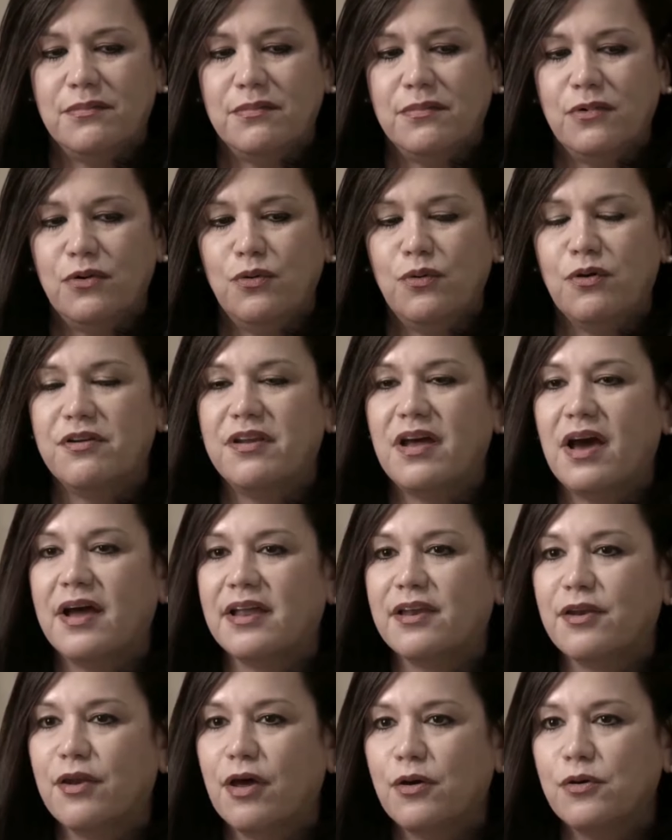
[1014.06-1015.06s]
who are
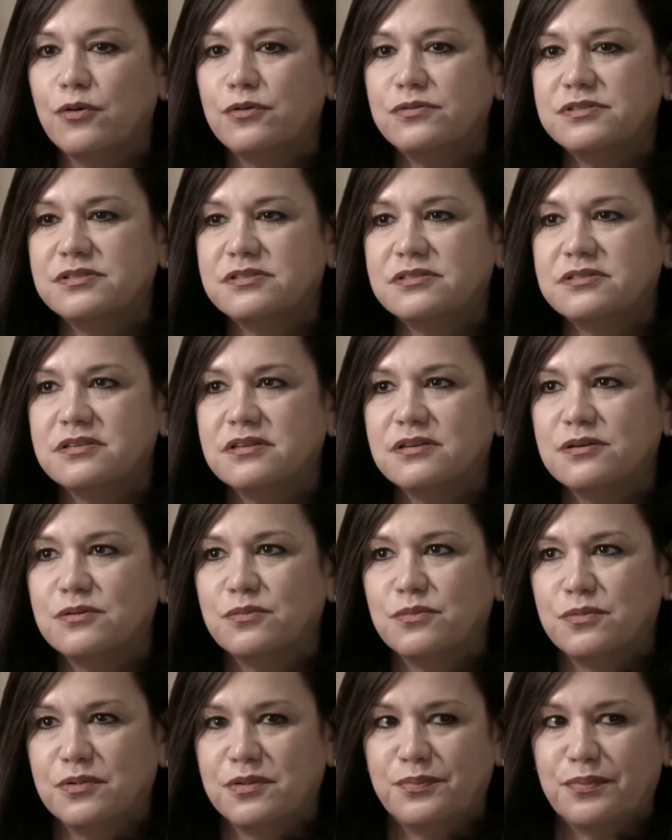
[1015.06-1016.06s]
diagnosed
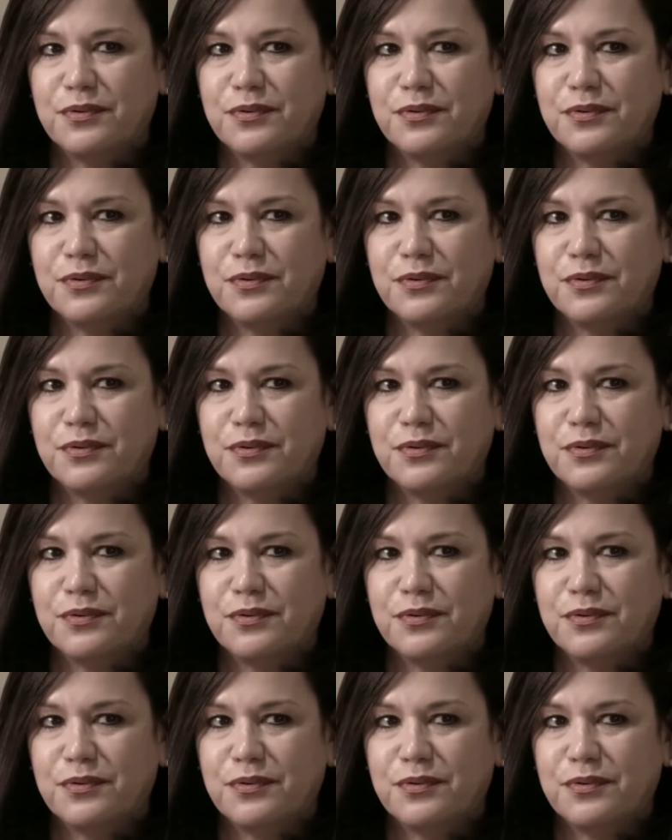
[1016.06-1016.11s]
with